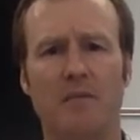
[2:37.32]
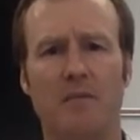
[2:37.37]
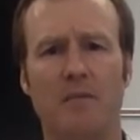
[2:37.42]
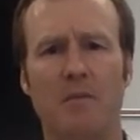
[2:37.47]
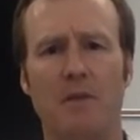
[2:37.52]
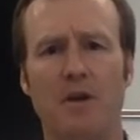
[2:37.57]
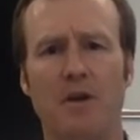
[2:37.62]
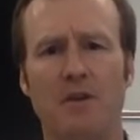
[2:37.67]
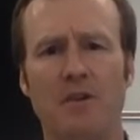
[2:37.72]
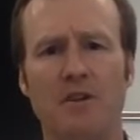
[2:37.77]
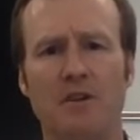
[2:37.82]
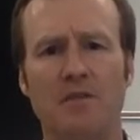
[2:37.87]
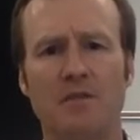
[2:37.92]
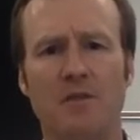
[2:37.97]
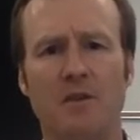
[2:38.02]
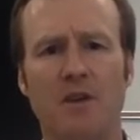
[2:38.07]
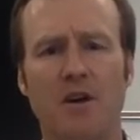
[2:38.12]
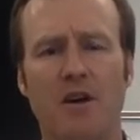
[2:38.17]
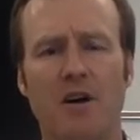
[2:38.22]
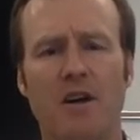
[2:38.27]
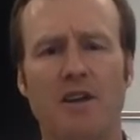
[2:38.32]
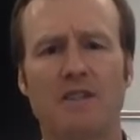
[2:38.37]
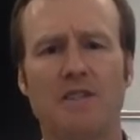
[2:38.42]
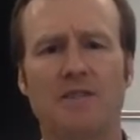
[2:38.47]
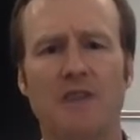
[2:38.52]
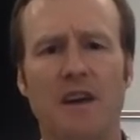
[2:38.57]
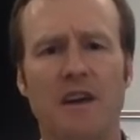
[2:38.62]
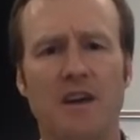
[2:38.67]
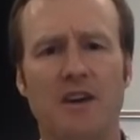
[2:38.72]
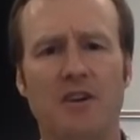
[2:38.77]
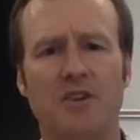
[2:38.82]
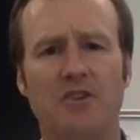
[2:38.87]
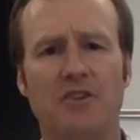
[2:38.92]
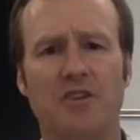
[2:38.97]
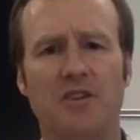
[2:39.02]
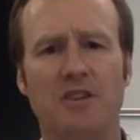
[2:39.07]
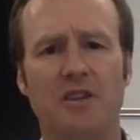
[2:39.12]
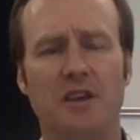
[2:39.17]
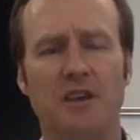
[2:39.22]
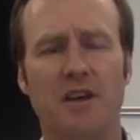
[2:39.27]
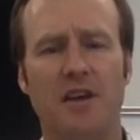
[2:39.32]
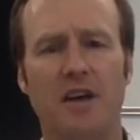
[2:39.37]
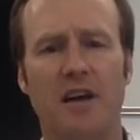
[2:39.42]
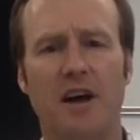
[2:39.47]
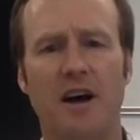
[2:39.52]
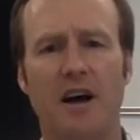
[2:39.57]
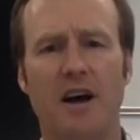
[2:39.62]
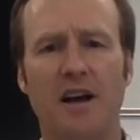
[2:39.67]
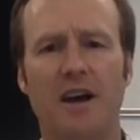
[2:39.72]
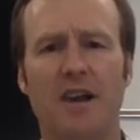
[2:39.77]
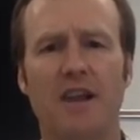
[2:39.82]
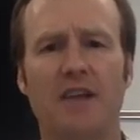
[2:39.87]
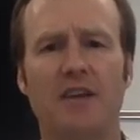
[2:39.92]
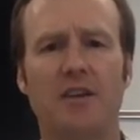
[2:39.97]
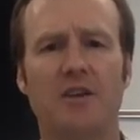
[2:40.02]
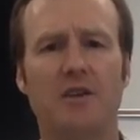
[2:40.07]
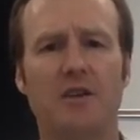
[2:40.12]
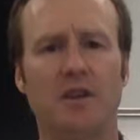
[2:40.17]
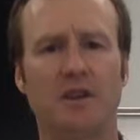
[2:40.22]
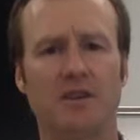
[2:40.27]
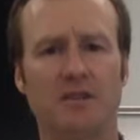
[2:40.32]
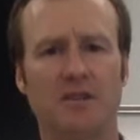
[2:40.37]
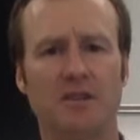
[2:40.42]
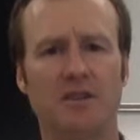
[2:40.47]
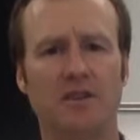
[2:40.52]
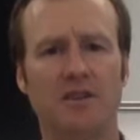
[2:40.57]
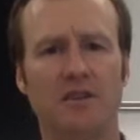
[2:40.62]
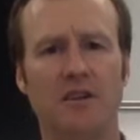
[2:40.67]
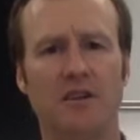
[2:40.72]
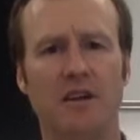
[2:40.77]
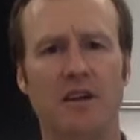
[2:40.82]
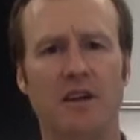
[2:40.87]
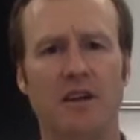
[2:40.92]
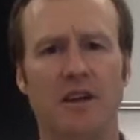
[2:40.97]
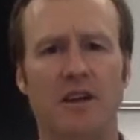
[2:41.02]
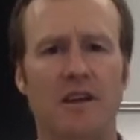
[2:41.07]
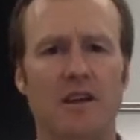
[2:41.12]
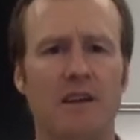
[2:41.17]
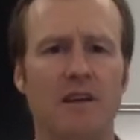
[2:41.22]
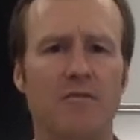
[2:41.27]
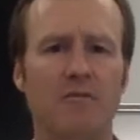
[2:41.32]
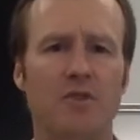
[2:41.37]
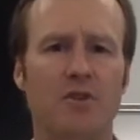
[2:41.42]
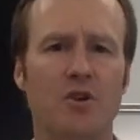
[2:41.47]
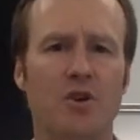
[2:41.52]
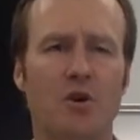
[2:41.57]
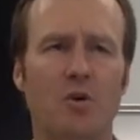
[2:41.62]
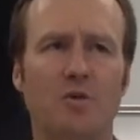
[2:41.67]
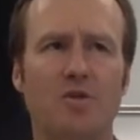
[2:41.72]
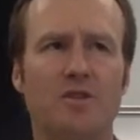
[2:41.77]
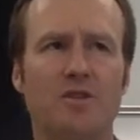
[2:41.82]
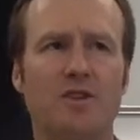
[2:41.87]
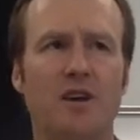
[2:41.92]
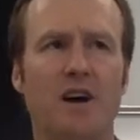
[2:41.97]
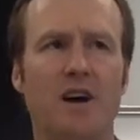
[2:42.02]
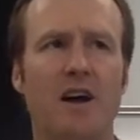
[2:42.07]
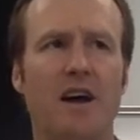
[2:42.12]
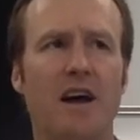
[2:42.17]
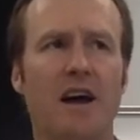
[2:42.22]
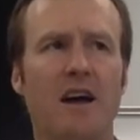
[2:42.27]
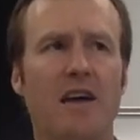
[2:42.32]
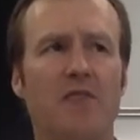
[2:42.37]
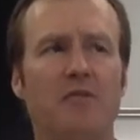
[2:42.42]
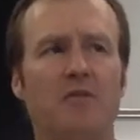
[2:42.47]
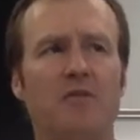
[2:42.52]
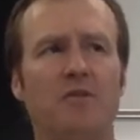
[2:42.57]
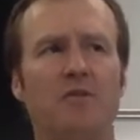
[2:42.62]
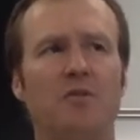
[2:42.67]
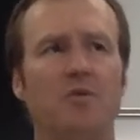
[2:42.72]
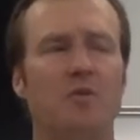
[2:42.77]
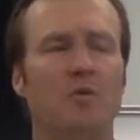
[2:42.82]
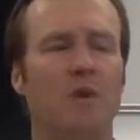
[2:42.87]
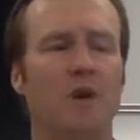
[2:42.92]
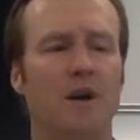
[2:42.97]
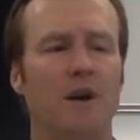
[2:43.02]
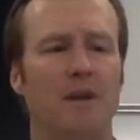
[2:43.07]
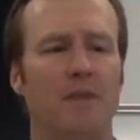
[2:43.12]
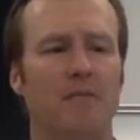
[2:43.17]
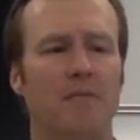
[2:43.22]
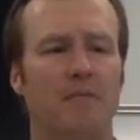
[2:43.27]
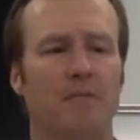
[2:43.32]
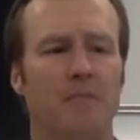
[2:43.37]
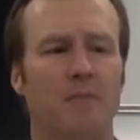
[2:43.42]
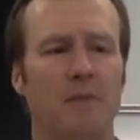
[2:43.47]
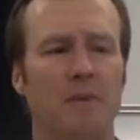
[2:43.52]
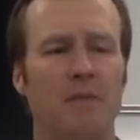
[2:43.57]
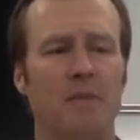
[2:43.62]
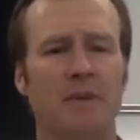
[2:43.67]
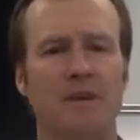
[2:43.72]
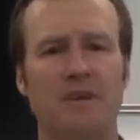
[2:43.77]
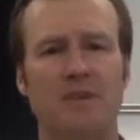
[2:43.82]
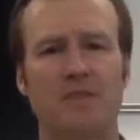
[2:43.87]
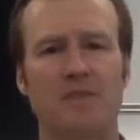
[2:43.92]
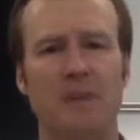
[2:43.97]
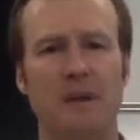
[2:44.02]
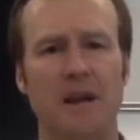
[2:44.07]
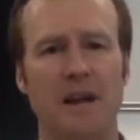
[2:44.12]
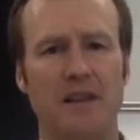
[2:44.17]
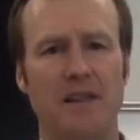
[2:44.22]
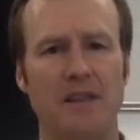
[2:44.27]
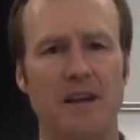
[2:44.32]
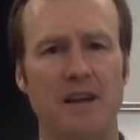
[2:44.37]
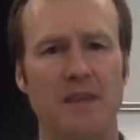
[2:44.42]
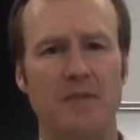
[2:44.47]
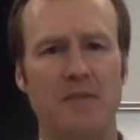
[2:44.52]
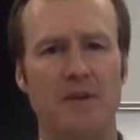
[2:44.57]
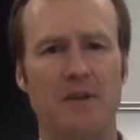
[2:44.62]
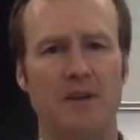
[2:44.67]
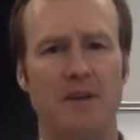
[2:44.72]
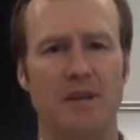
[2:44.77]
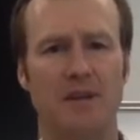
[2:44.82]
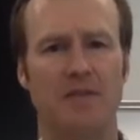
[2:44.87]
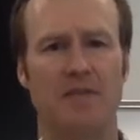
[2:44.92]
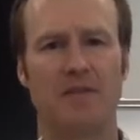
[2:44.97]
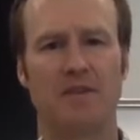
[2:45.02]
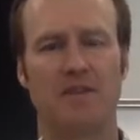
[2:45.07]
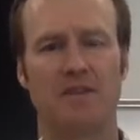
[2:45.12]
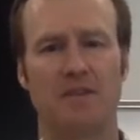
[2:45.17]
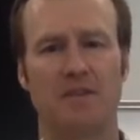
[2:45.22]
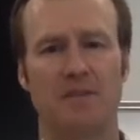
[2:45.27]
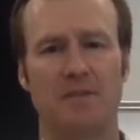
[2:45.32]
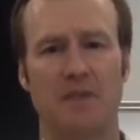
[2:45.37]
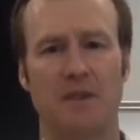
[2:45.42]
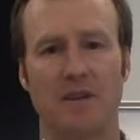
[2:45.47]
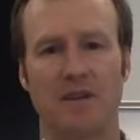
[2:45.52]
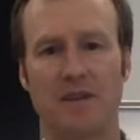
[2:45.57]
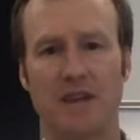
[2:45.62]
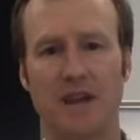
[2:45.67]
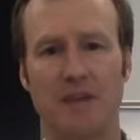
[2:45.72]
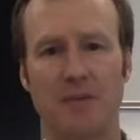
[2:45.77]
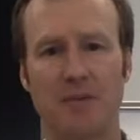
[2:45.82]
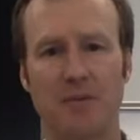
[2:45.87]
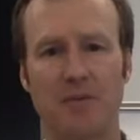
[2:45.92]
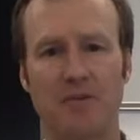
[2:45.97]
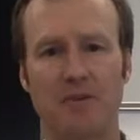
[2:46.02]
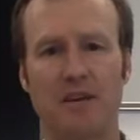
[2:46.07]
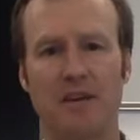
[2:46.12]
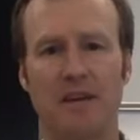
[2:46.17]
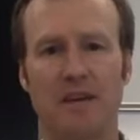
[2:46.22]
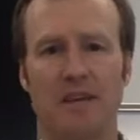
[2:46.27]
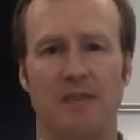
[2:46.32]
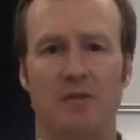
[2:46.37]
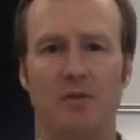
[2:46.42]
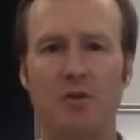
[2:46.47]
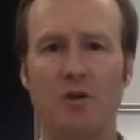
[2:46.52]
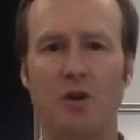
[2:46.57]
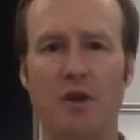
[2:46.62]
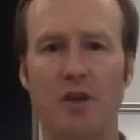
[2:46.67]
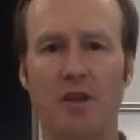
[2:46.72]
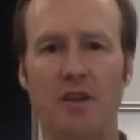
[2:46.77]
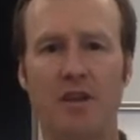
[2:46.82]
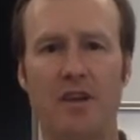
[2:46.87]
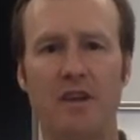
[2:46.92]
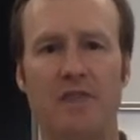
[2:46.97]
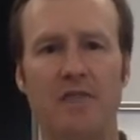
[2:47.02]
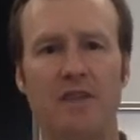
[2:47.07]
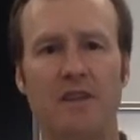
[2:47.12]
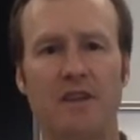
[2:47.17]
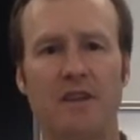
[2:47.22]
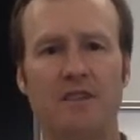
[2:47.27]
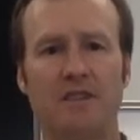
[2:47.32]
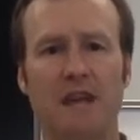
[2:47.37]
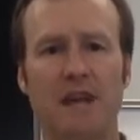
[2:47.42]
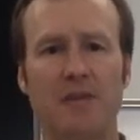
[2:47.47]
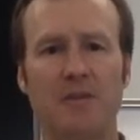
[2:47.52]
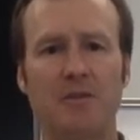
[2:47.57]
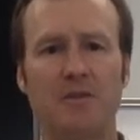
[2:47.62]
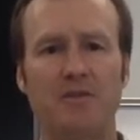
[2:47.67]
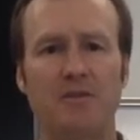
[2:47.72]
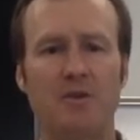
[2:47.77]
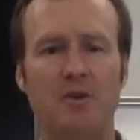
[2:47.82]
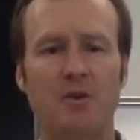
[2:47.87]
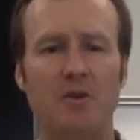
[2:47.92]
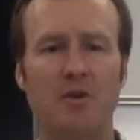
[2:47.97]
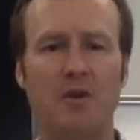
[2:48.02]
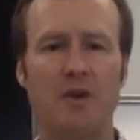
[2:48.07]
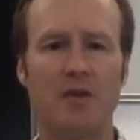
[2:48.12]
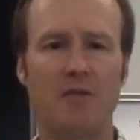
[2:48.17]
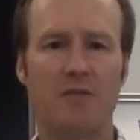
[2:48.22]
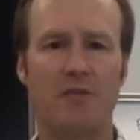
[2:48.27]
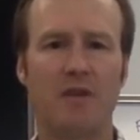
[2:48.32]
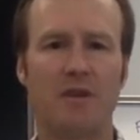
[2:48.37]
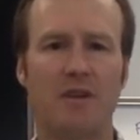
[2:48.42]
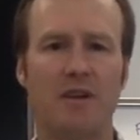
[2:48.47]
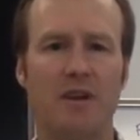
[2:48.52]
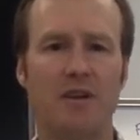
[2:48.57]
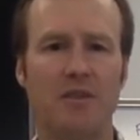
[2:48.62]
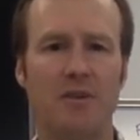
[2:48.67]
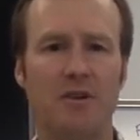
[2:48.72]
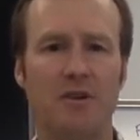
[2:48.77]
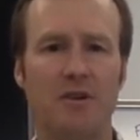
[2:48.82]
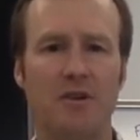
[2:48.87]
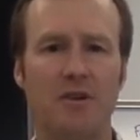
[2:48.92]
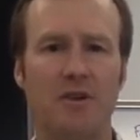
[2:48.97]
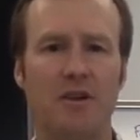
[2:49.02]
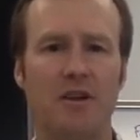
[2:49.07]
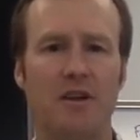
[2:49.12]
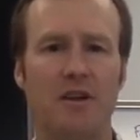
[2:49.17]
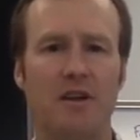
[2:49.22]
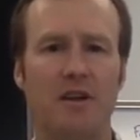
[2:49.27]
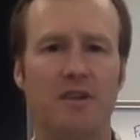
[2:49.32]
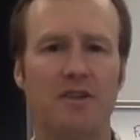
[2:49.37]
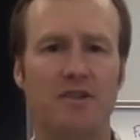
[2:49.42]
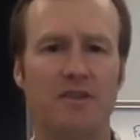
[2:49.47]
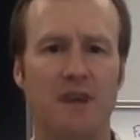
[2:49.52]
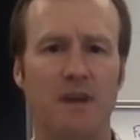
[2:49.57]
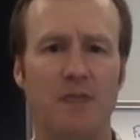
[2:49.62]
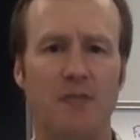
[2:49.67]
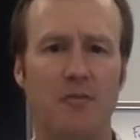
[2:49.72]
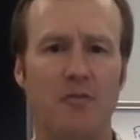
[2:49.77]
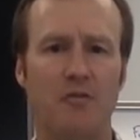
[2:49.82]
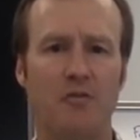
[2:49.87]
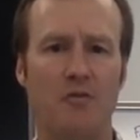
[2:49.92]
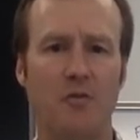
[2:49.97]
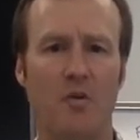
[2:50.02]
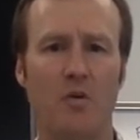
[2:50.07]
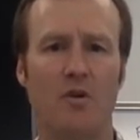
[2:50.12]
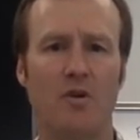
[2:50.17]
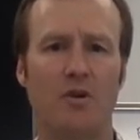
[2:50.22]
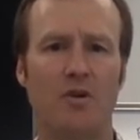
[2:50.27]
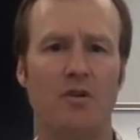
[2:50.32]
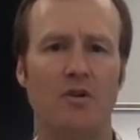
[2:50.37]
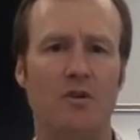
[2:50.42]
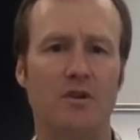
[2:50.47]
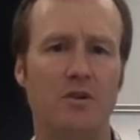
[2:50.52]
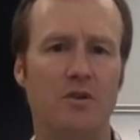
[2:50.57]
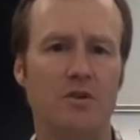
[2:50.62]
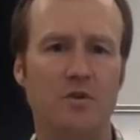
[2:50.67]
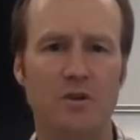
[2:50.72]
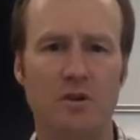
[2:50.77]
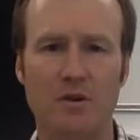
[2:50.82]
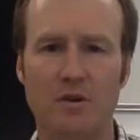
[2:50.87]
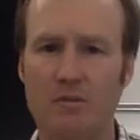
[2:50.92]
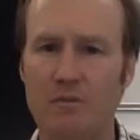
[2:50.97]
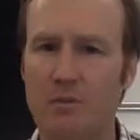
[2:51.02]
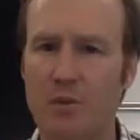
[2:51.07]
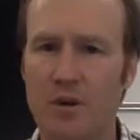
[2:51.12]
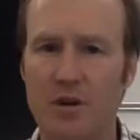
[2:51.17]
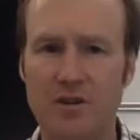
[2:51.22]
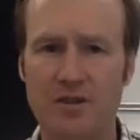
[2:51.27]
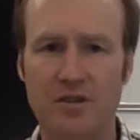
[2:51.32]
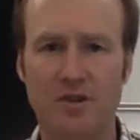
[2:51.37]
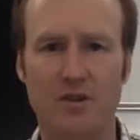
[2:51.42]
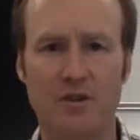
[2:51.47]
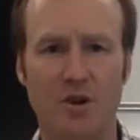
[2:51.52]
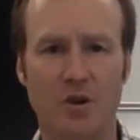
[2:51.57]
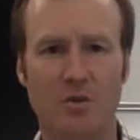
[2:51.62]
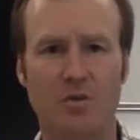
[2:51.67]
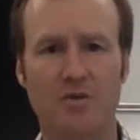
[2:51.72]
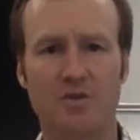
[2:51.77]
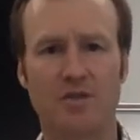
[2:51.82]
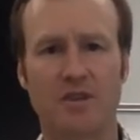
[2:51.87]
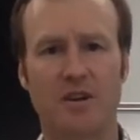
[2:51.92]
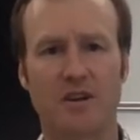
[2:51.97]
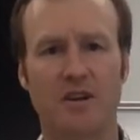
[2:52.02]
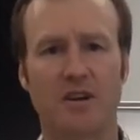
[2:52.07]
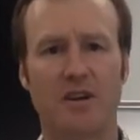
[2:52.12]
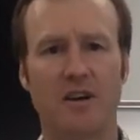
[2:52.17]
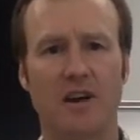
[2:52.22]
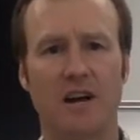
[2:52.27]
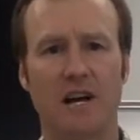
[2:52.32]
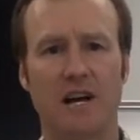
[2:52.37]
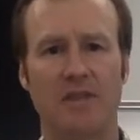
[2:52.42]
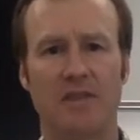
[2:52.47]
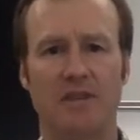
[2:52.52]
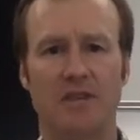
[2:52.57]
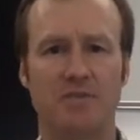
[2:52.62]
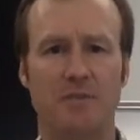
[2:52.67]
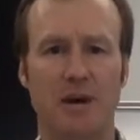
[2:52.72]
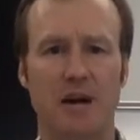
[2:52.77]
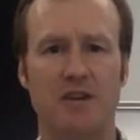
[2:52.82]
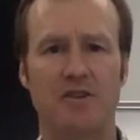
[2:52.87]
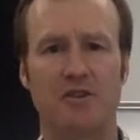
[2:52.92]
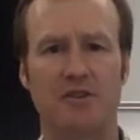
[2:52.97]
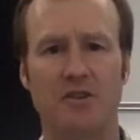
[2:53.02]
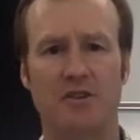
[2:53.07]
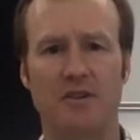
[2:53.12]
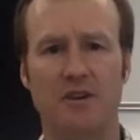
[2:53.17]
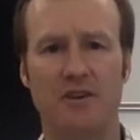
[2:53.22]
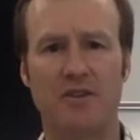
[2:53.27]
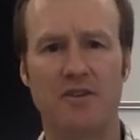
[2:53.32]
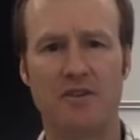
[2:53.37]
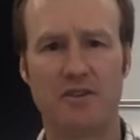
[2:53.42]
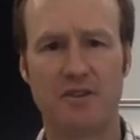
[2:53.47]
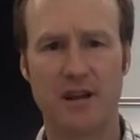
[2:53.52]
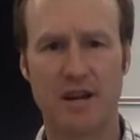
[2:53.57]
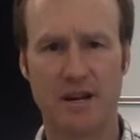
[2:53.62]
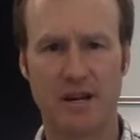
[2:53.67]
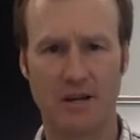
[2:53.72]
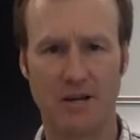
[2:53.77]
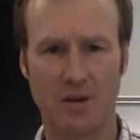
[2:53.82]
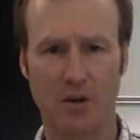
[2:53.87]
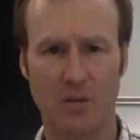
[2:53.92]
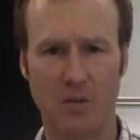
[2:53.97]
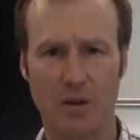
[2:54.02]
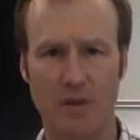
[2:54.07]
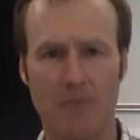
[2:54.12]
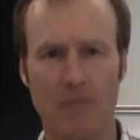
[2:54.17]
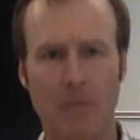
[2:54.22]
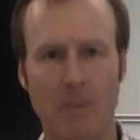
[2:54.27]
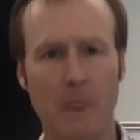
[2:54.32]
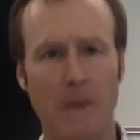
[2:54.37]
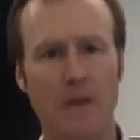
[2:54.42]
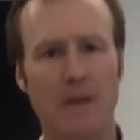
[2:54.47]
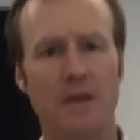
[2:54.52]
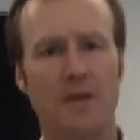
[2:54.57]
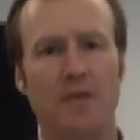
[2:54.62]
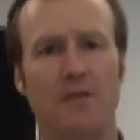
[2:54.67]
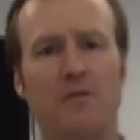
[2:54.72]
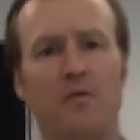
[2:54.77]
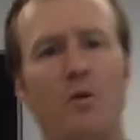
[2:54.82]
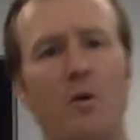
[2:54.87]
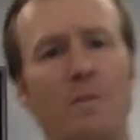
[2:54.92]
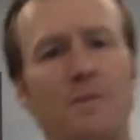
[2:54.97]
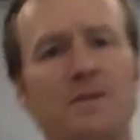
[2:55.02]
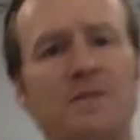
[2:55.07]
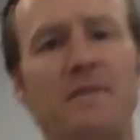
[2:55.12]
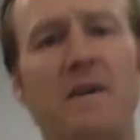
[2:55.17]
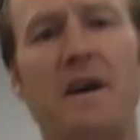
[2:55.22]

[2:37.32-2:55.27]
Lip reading: There are different kinds of energy that I'd like you to consider. In the notes, I have you maybe expanding that a bit and giving some examples. If you couldn't think of any examples of your own, I've written up here some for you to put into your notes to kind of expand your understanding a little bit. Forms of